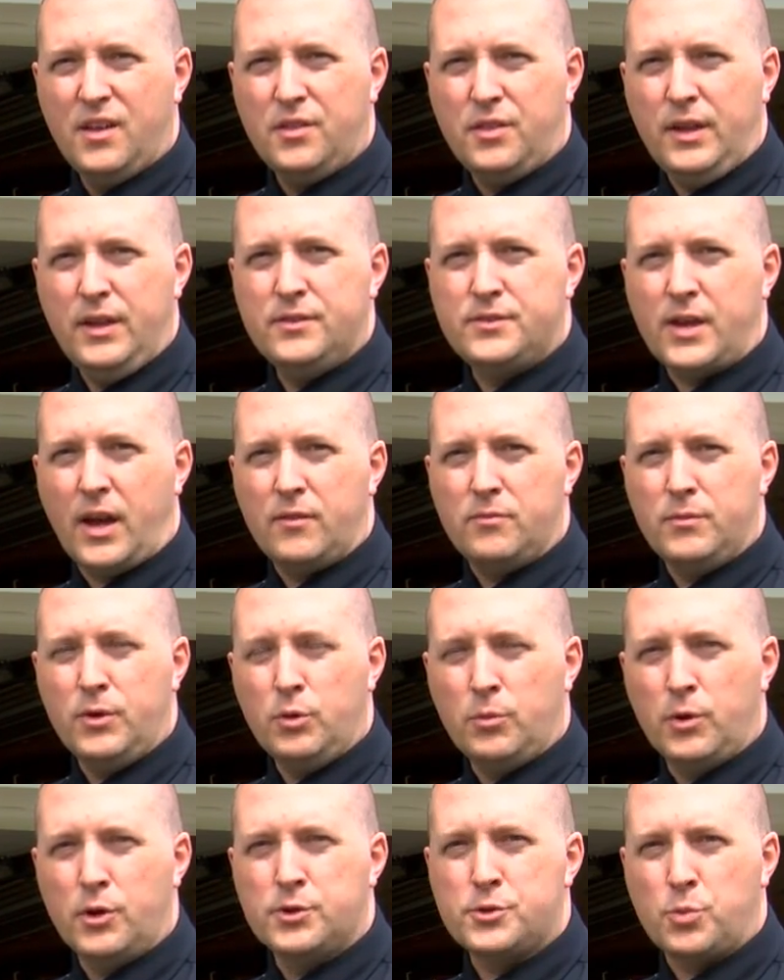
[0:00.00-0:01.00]
Thieves have
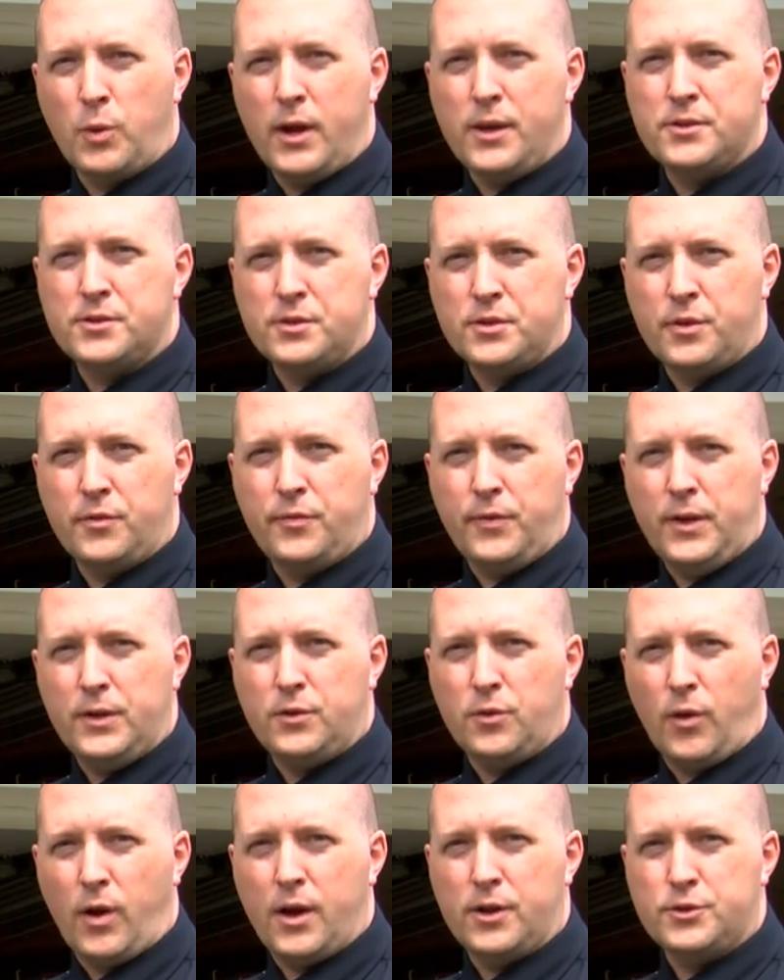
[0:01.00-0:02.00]
numerous ways to
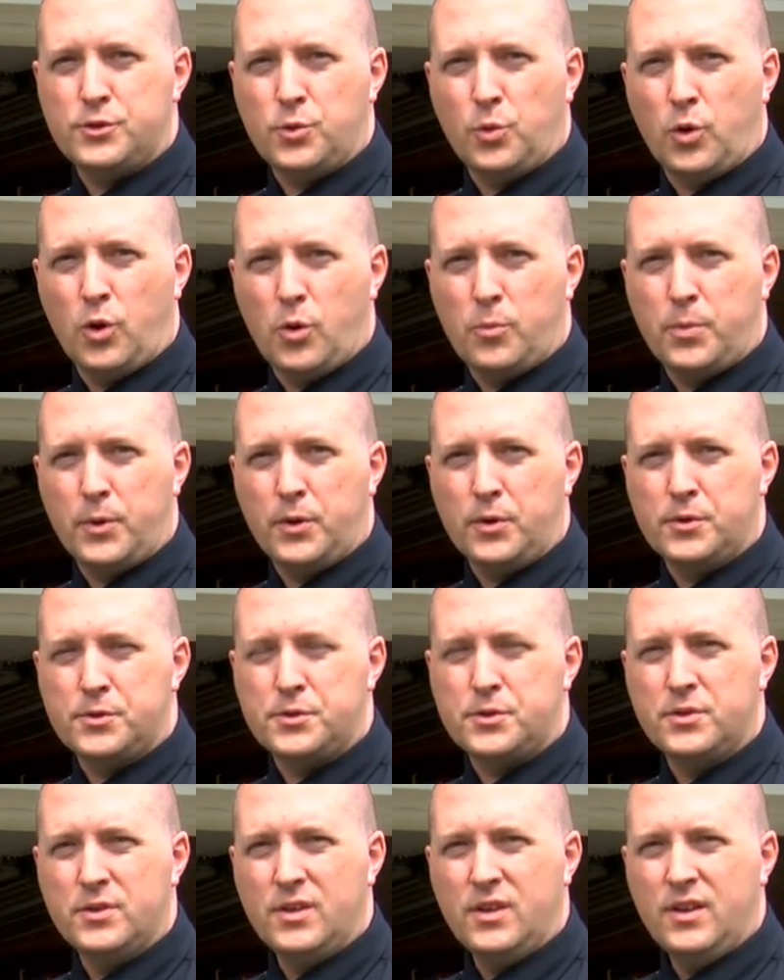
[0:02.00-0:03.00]
defeat garage door
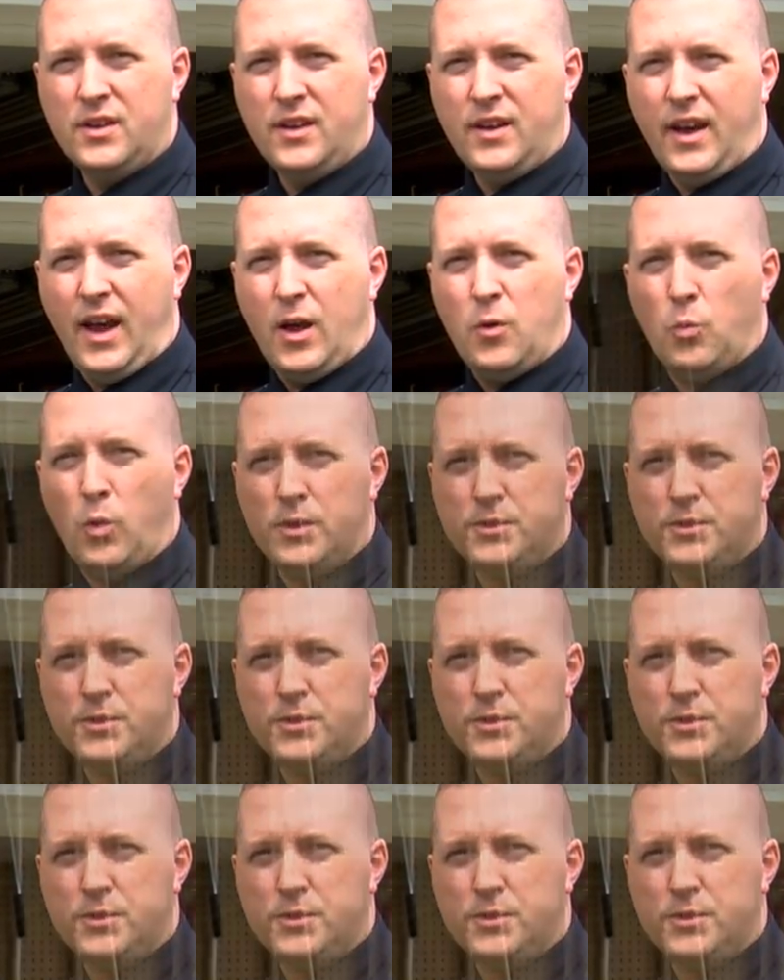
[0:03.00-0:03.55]
openers, and